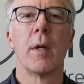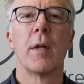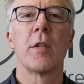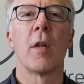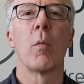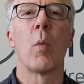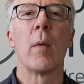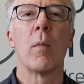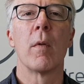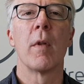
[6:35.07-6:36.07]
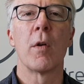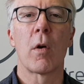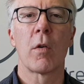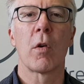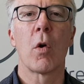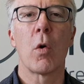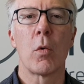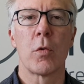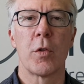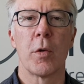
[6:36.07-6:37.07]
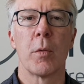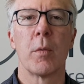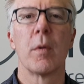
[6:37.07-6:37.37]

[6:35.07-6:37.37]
so that when the doctor calls you,